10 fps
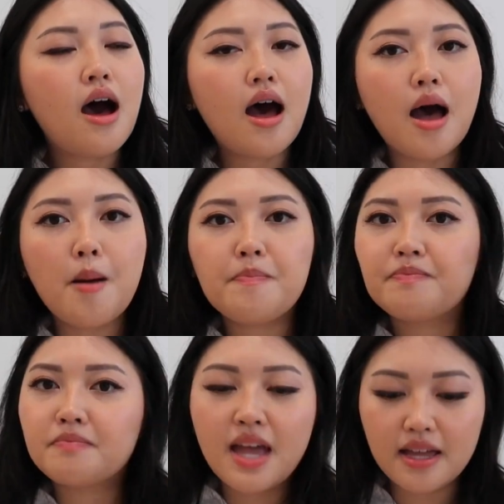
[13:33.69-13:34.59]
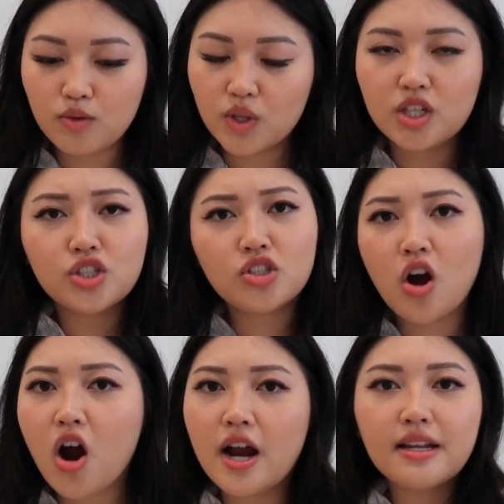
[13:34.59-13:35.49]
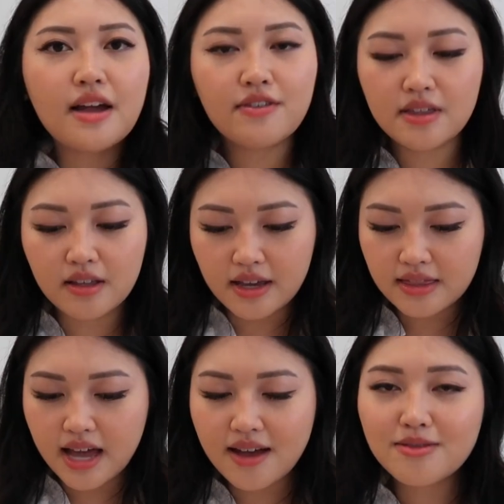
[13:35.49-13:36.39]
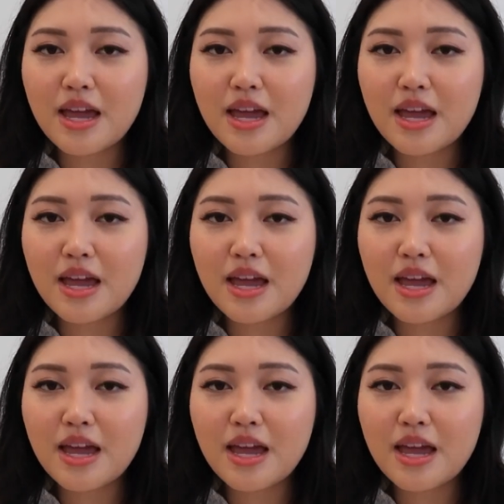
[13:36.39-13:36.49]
And with the star and everything like that.